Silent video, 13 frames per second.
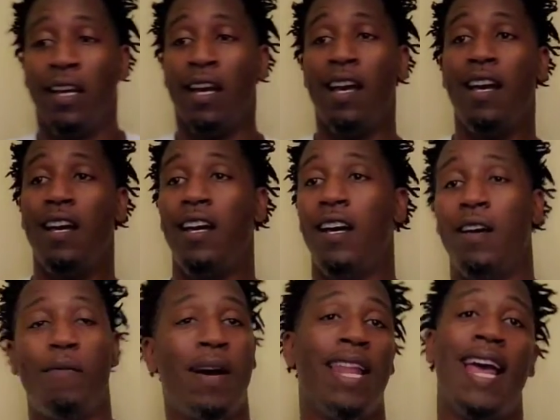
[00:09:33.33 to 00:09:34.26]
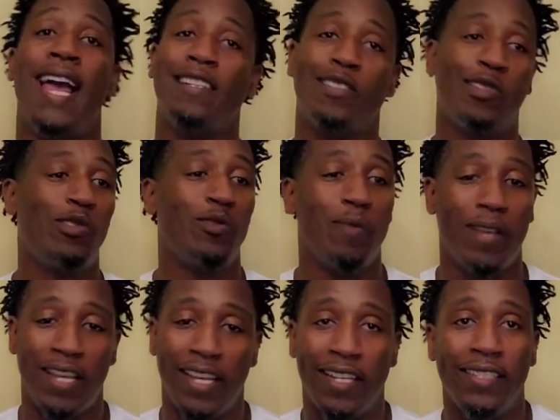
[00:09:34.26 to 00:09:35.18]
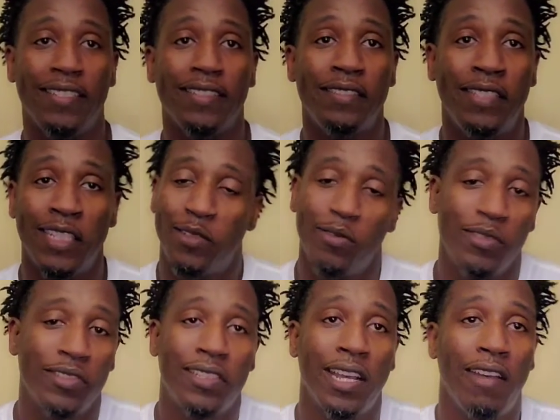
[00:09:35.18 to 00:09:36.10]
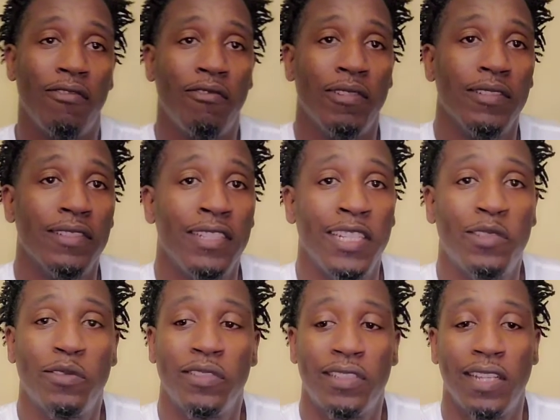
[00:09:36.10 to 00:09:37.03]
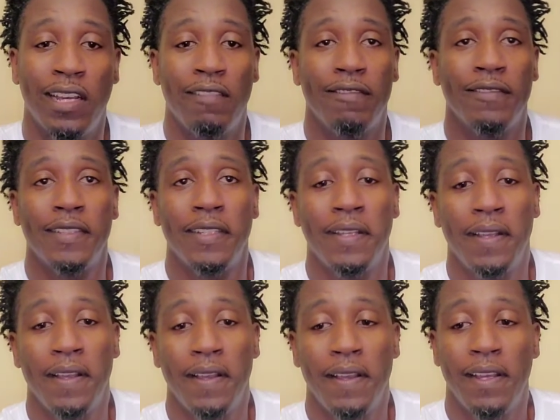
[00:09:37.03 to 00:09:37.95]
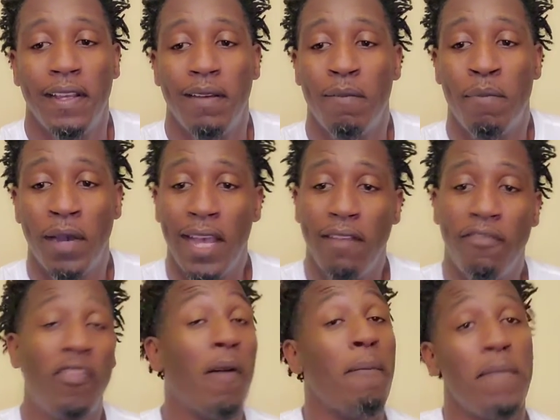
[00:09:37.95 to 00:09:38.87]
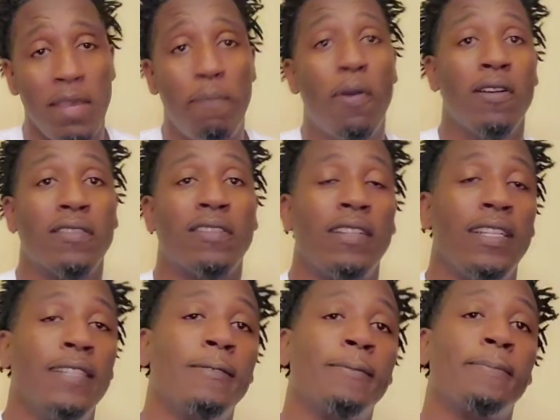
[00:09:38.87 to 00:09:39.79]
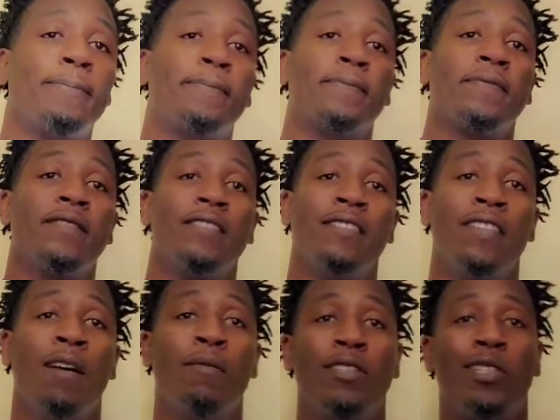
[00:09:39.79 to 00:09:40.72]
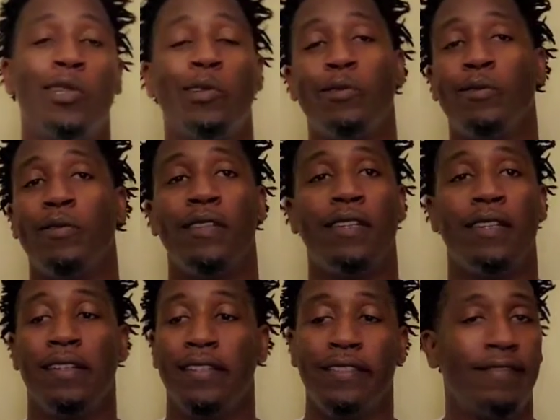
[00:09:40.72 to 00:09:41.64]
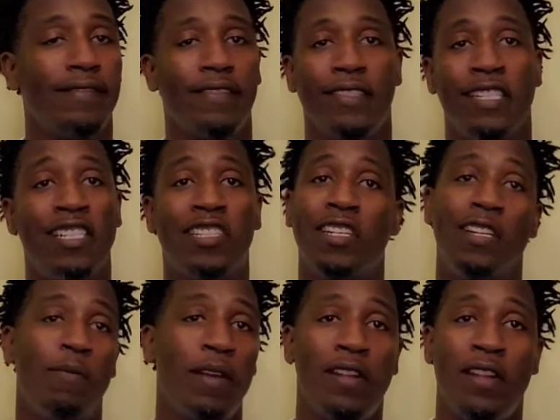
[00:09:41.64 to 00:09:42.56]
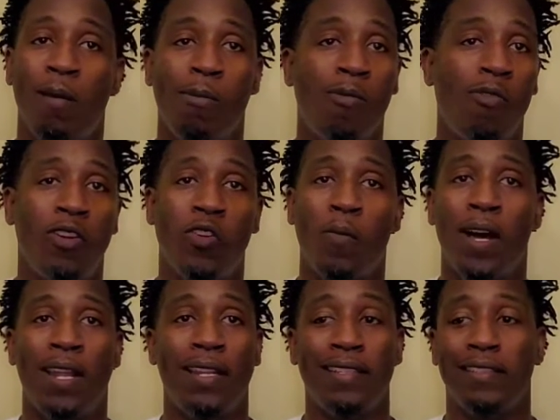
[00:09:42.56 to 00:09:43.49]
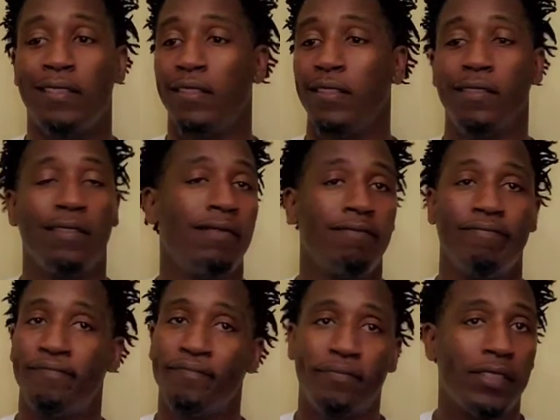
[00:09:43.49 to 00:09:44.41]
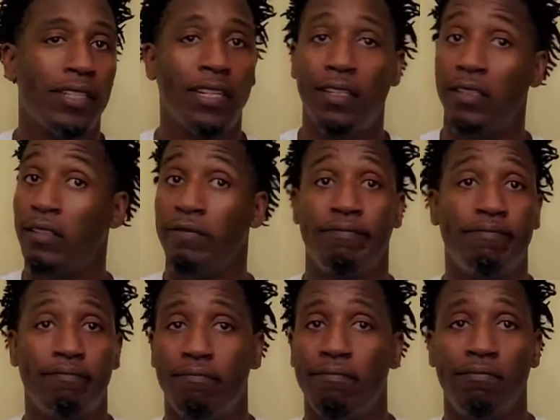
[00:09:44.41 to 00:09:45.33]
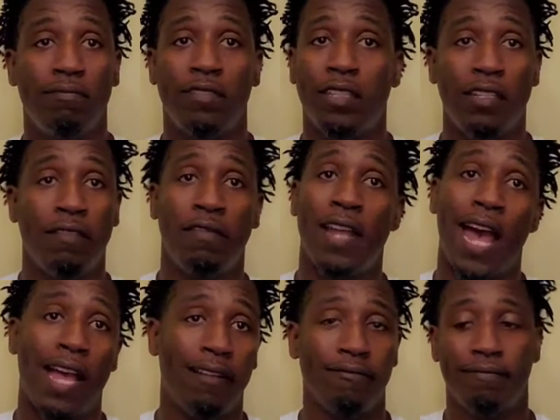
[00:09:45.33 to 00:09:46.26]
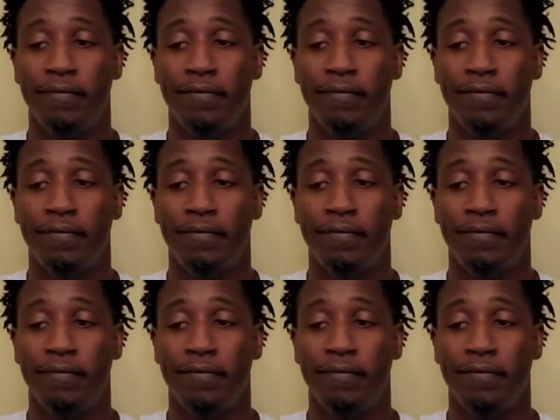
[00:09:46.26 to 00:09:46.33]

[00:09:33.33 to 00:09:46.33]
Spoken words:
My last 2, man. This was tough. This was tough. But for me personally, number 2. This could have been number 1 on my list. Could have not.